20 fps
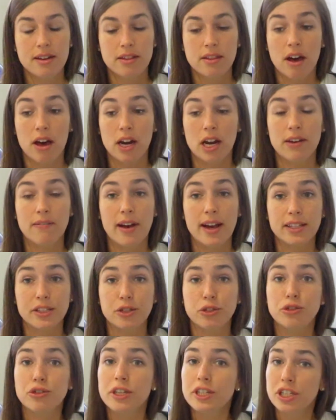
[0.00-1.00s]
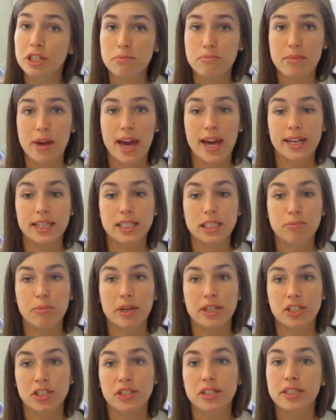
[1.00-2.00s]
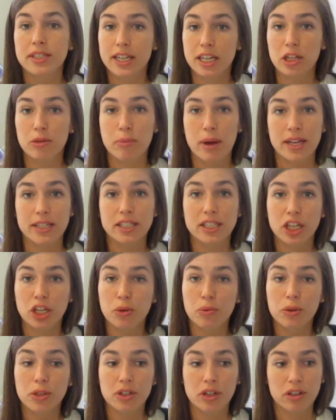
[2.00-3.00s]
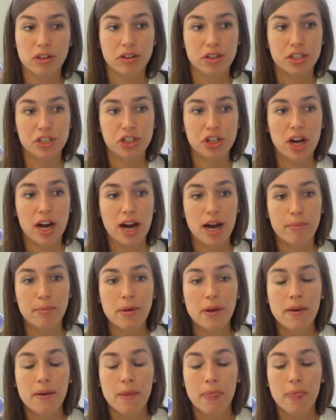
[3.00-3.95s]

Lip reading: thought of as nutrition based, but just skill based, that you will learn on a job